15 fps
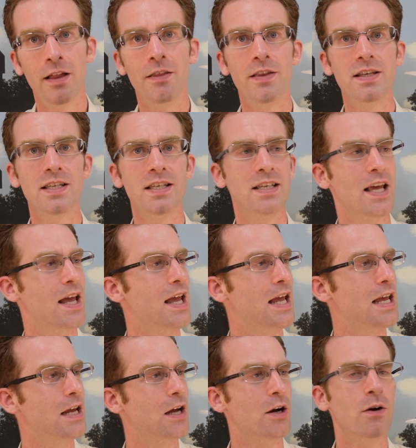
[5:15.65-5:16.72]
This is
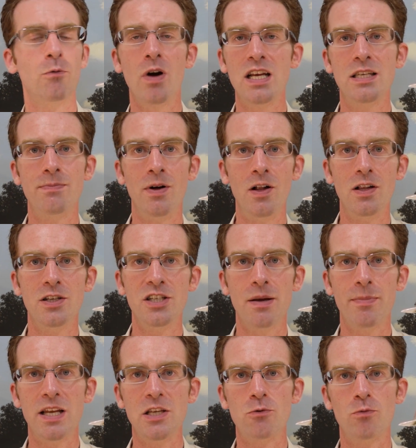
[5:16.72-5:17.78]
a rice ball,
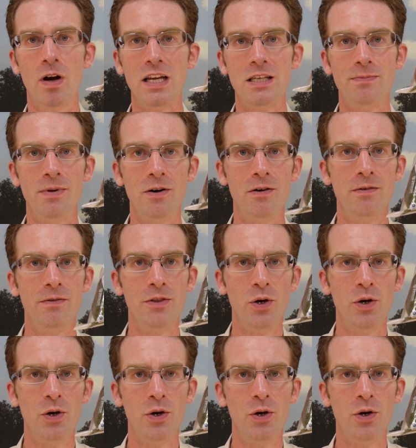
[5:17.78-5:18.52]
Japanese rice ball.